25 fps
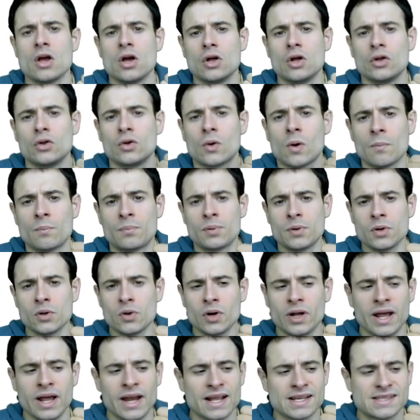The computer
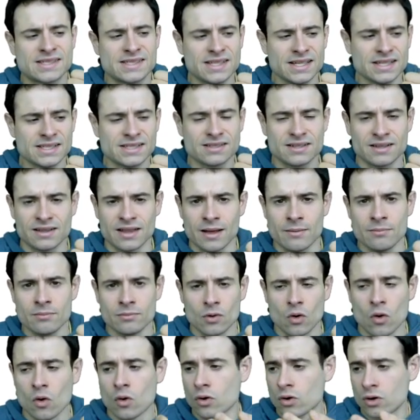can assist them
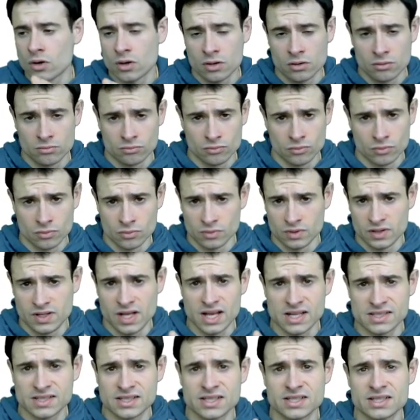or the
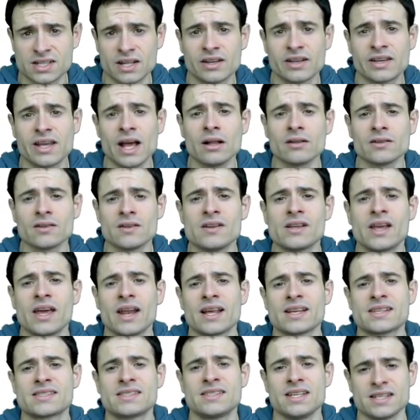assistant accountant can
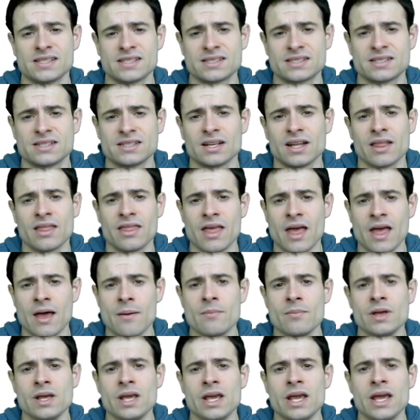assist
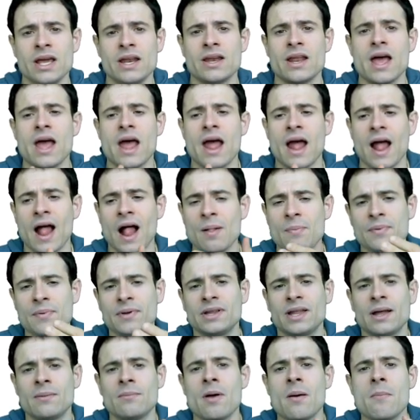them in helping
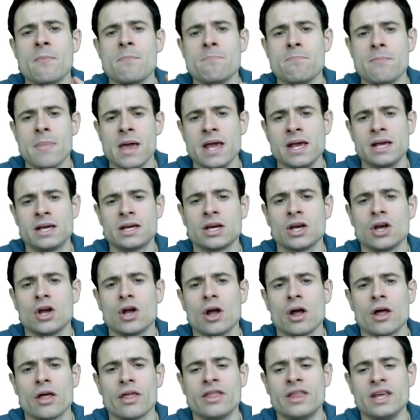them make
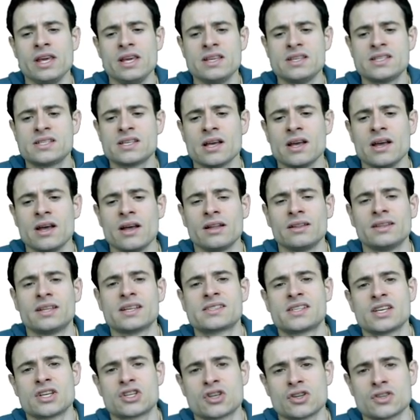these
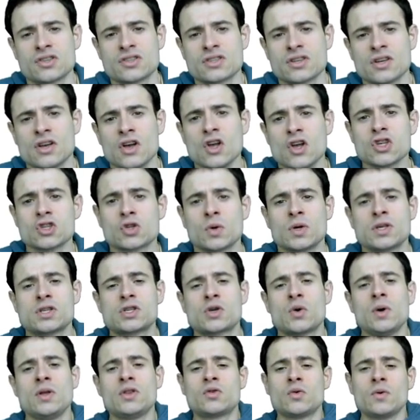decisions. So it's
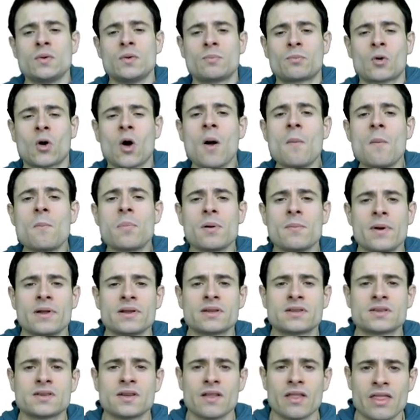going to
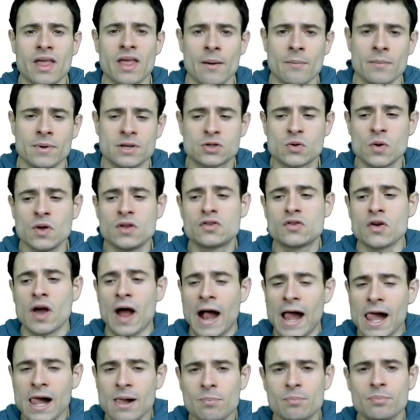complement them, it's going to
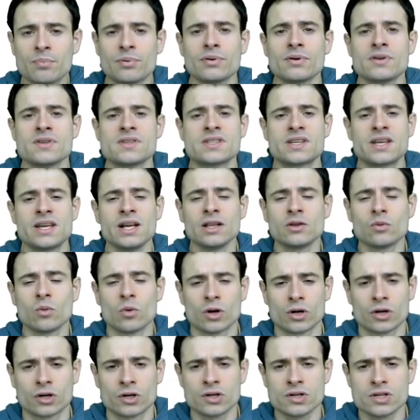help skilled
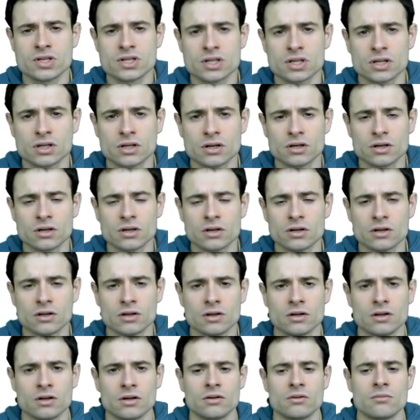workers
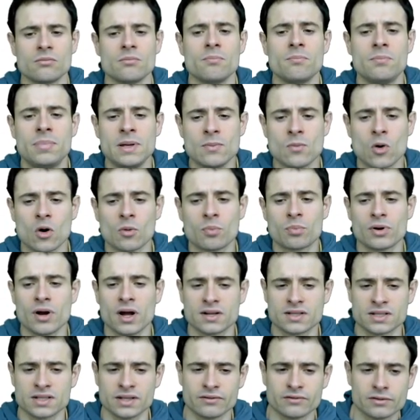be more
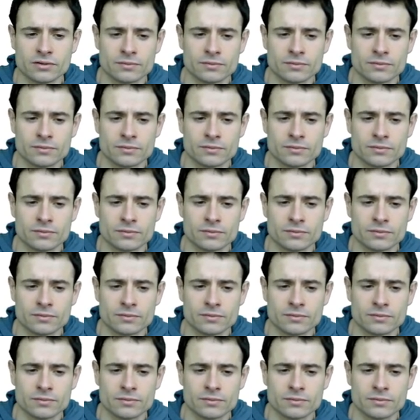productive.